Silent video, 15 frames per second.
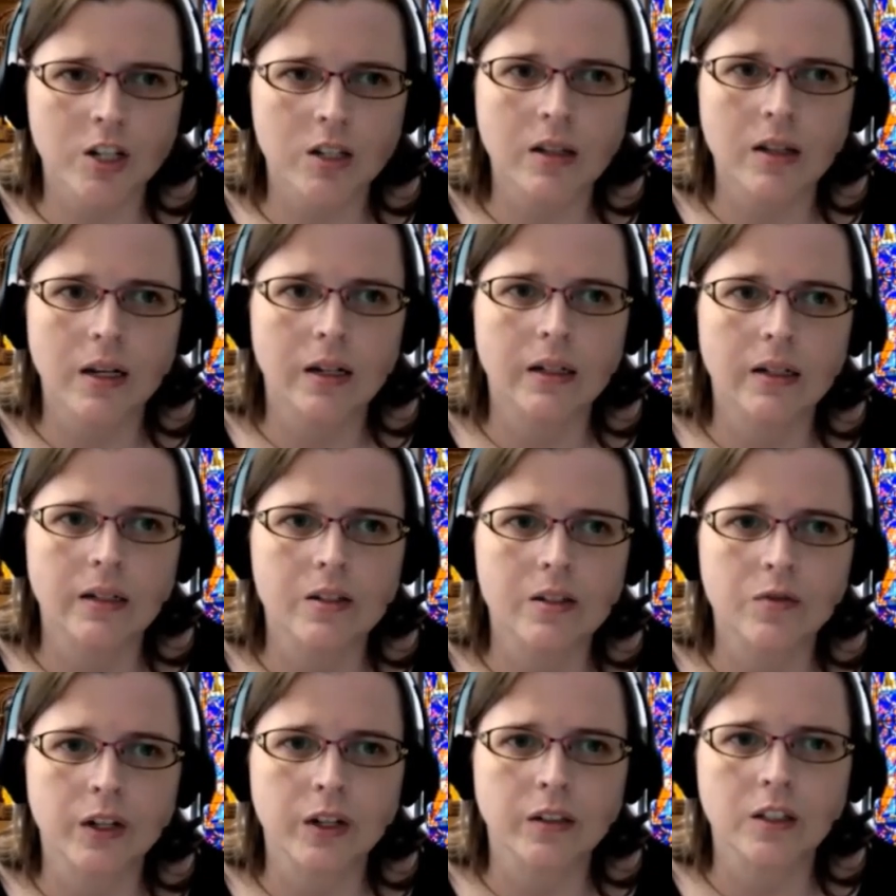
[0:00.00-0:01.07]
that is
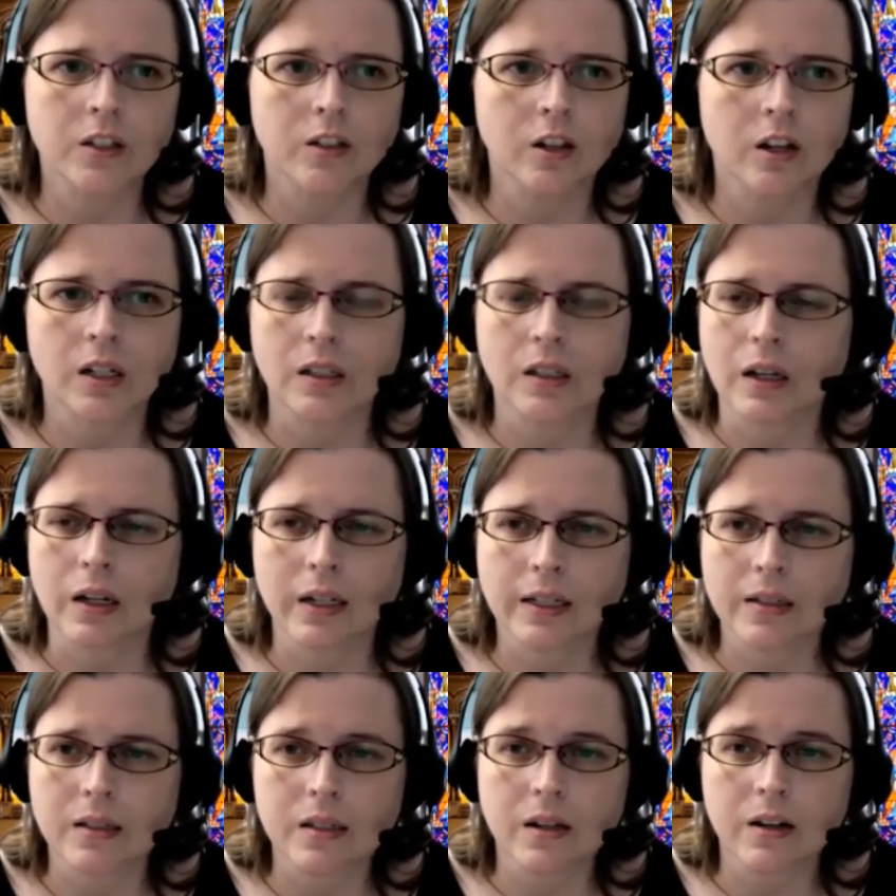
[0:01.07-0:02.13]
felt along
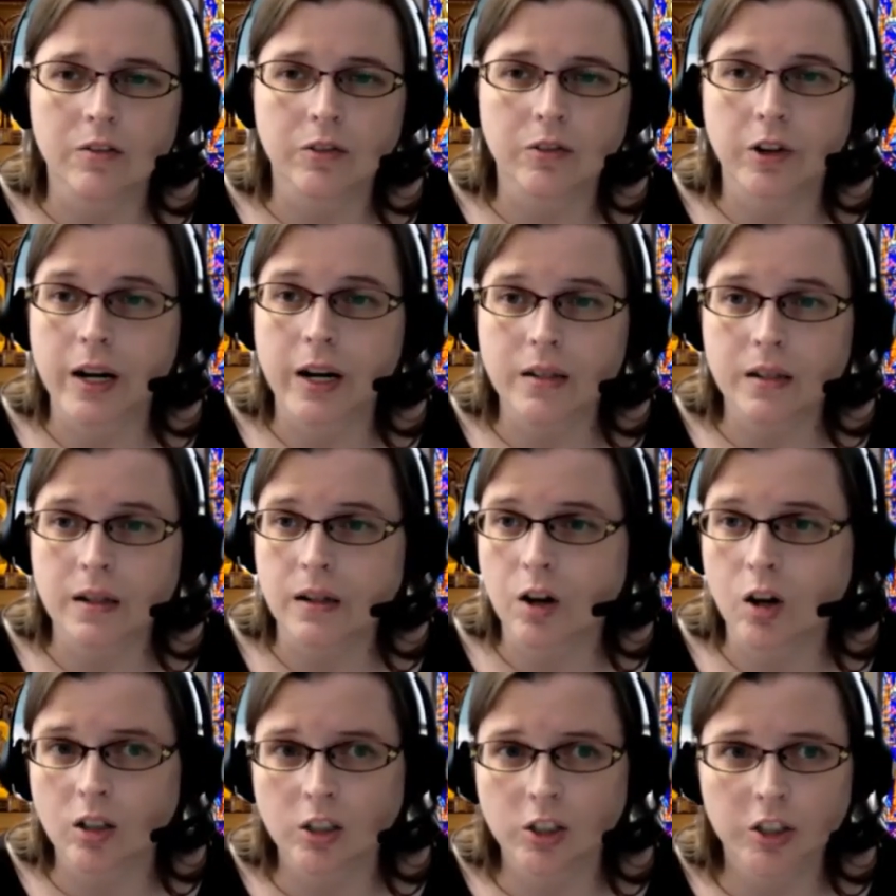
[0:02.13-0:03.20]
lines of race and
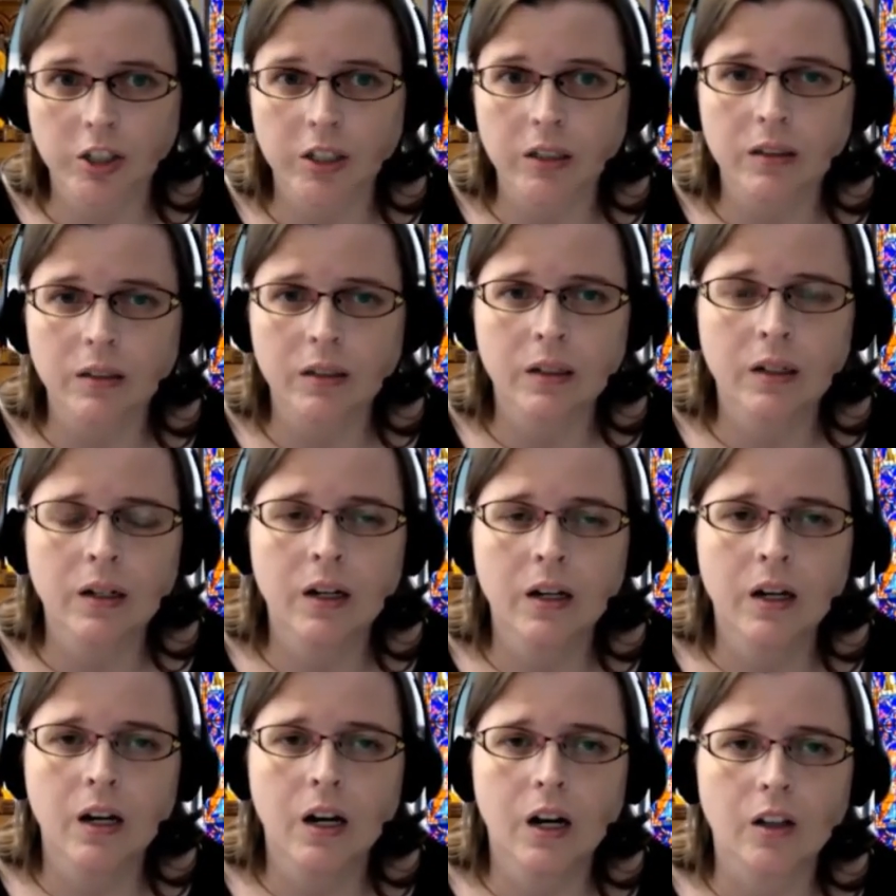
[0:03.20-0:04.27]
culture,
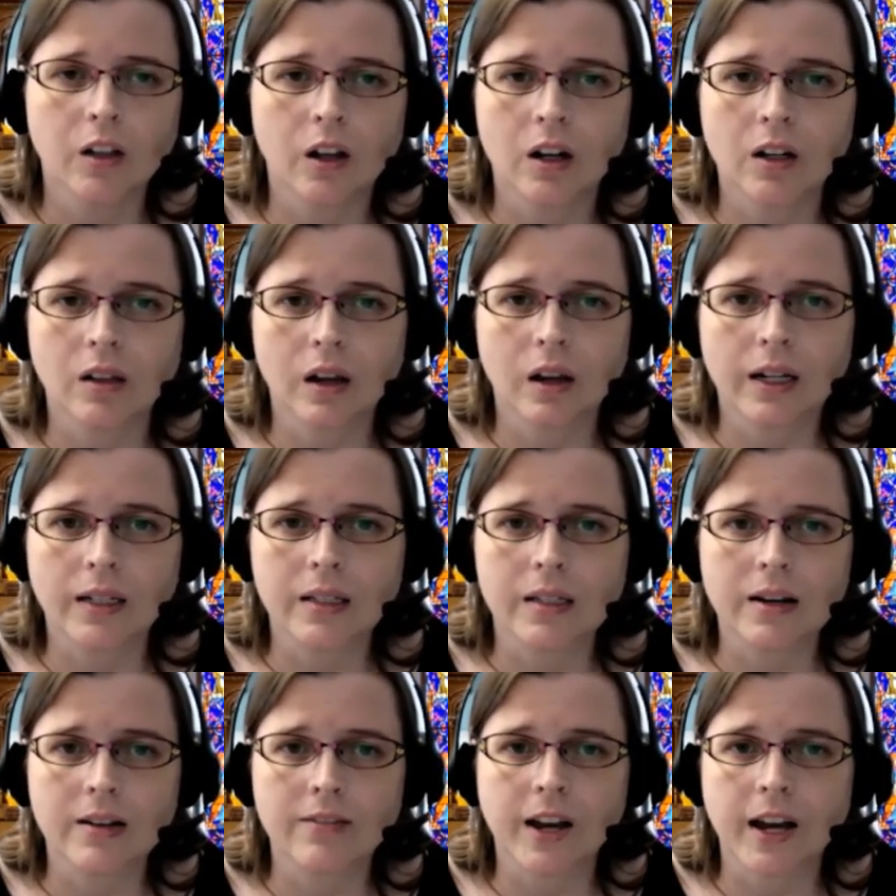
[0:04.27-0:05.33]
along lines
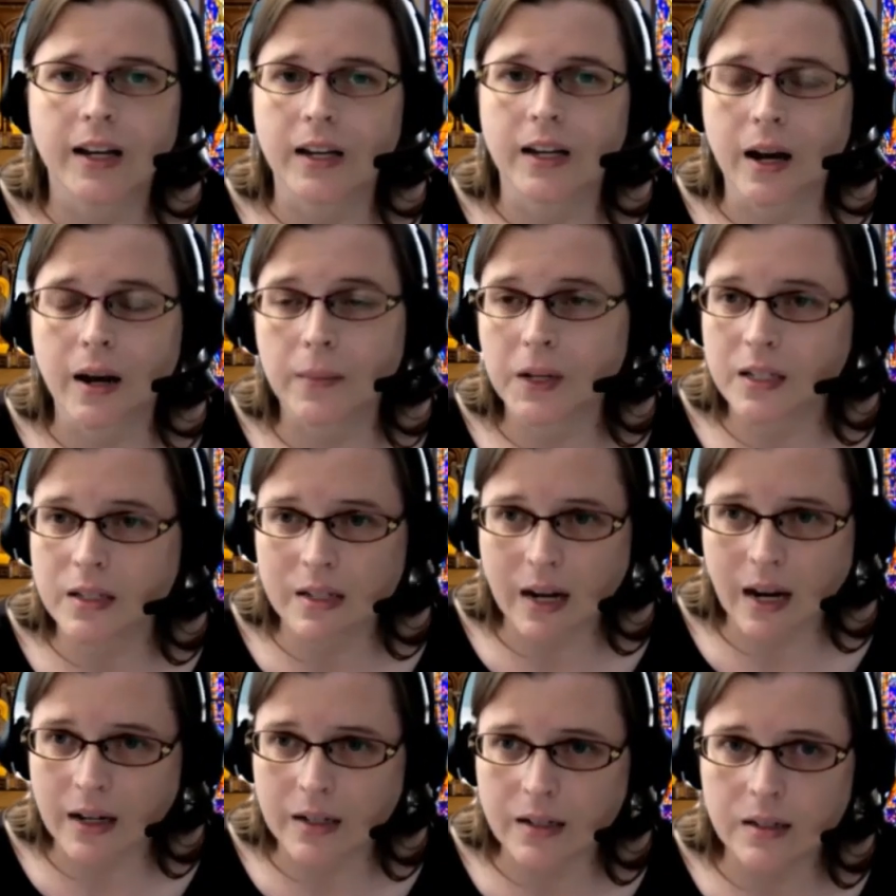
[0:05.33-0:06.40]
of economic
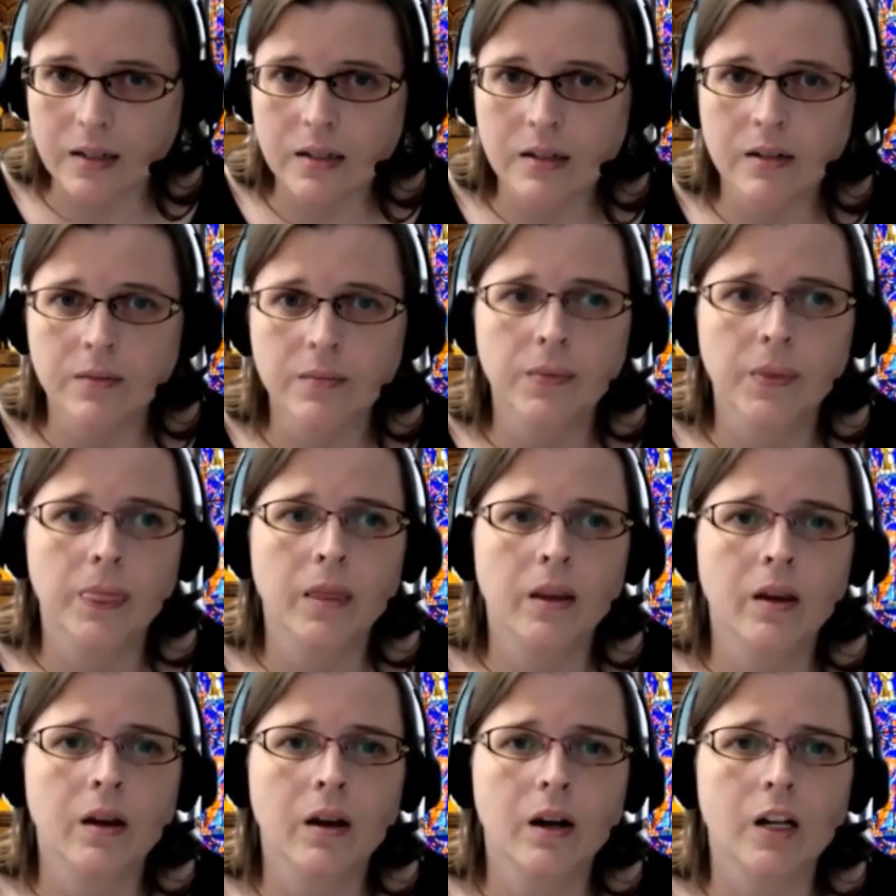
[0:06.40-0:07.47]
status,
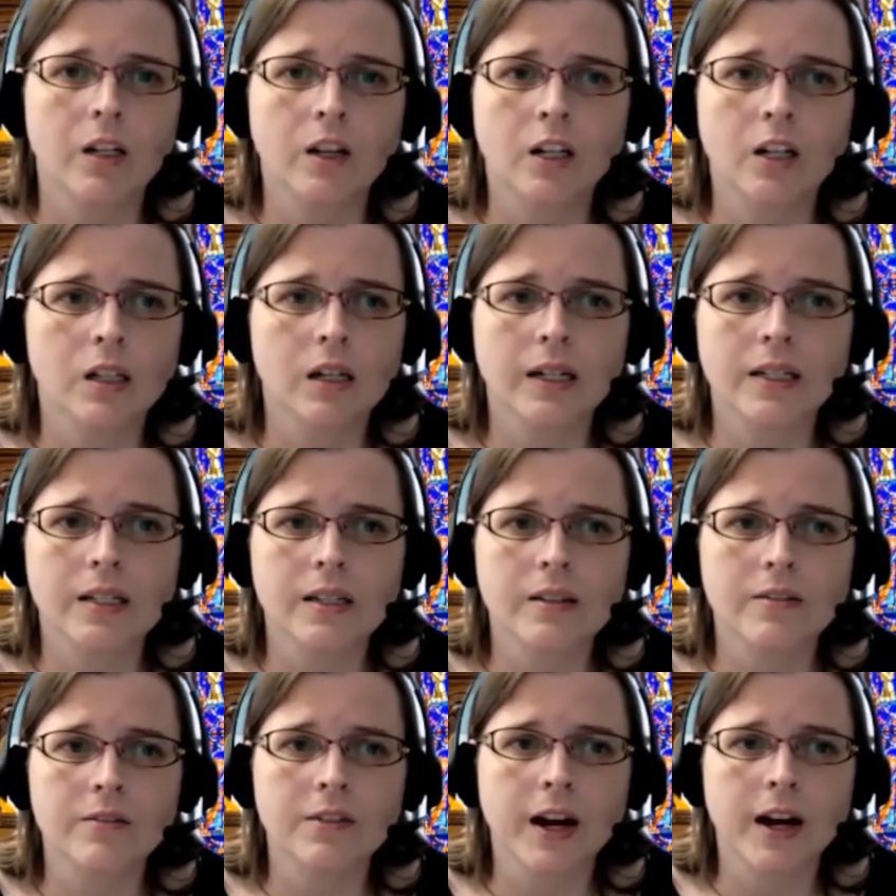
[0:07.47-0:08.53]
along lines
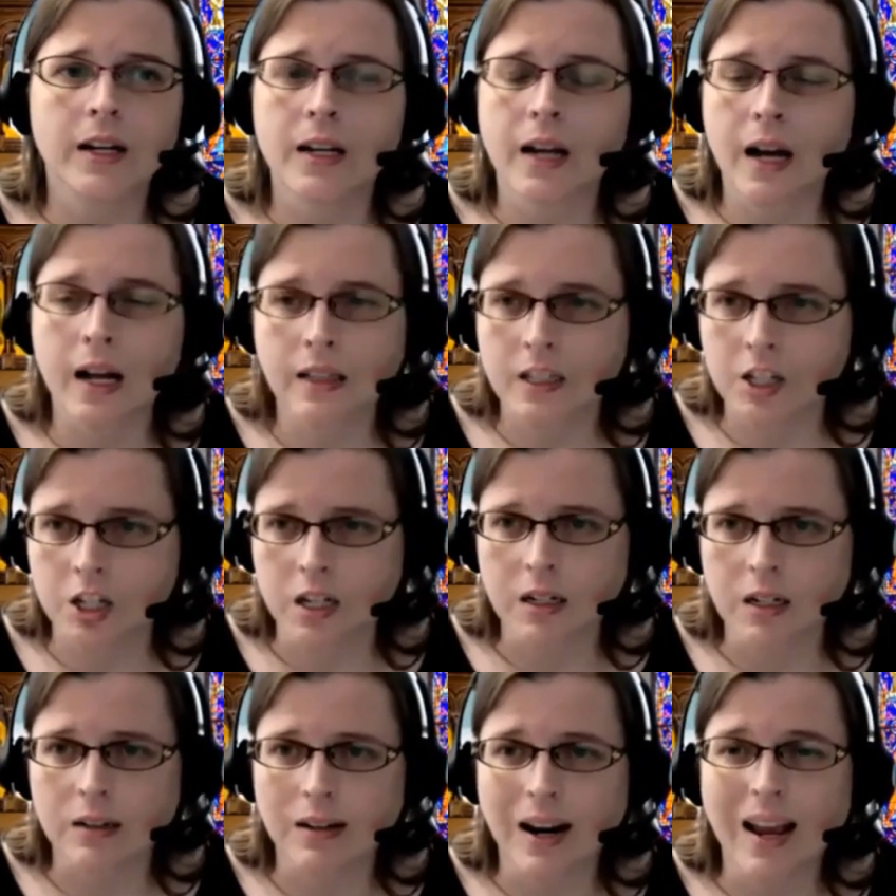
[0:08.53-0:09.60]
of
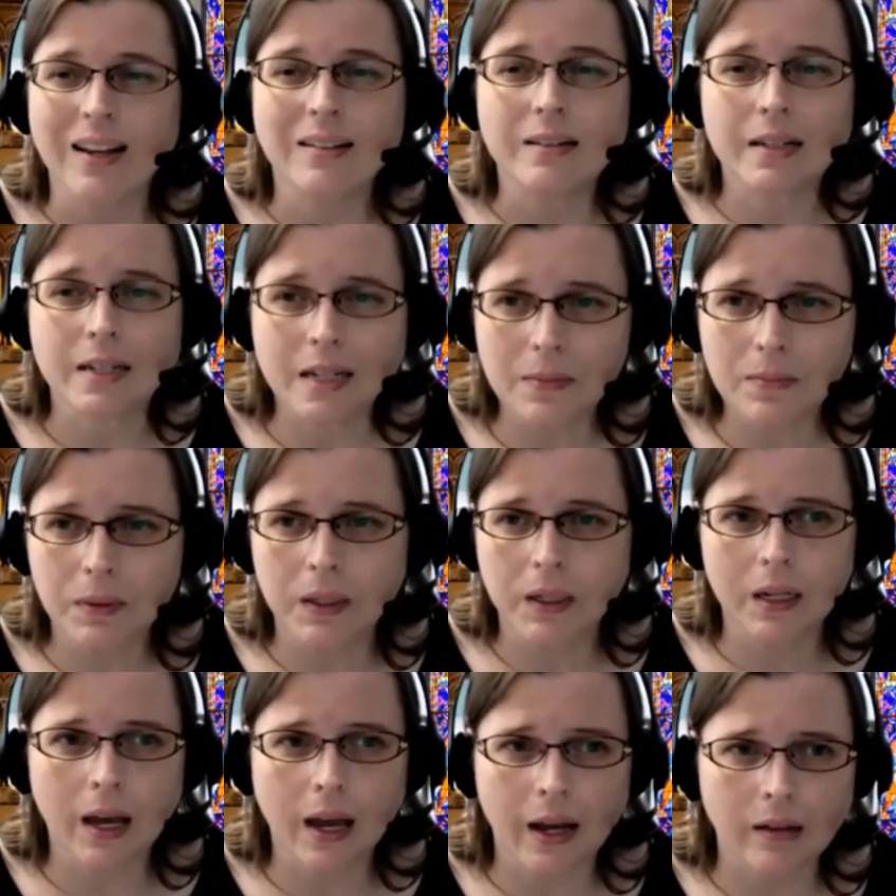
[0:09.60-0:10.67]
ideology and
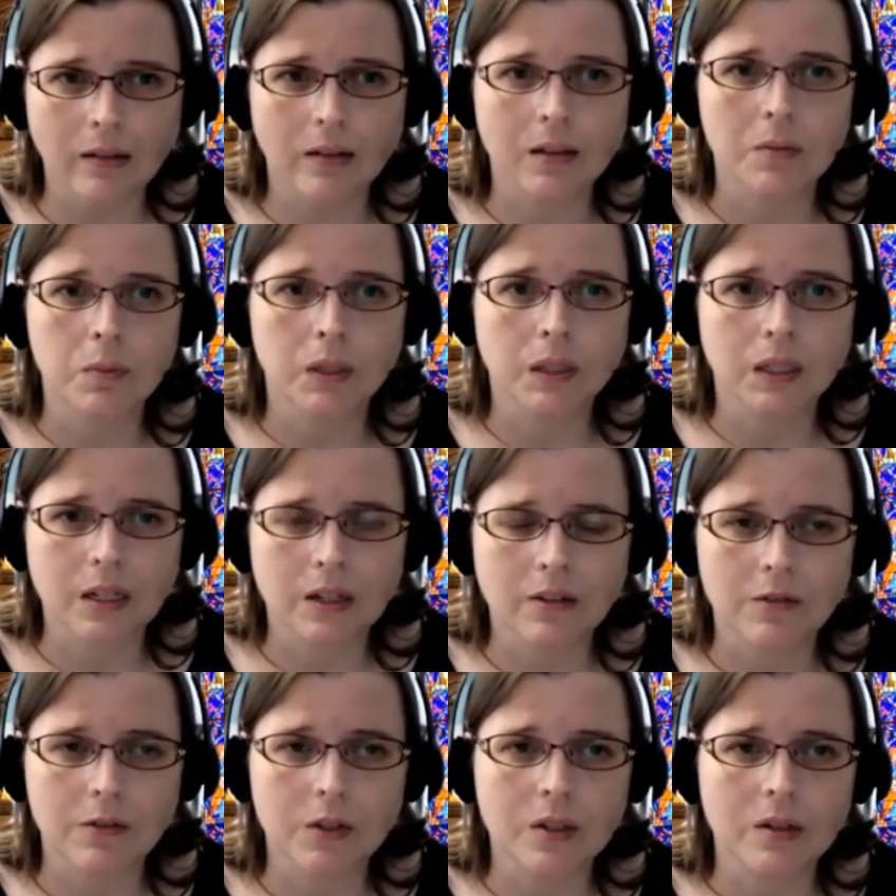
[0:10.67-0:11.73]
deeply held
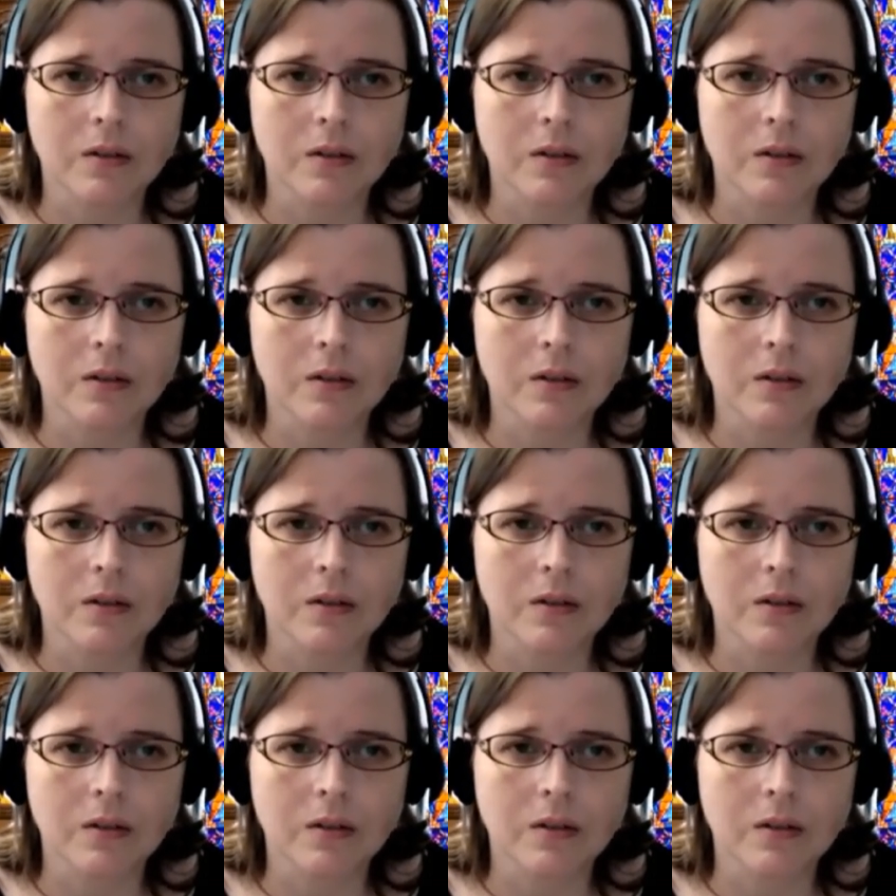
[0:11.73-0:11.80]
beliefs.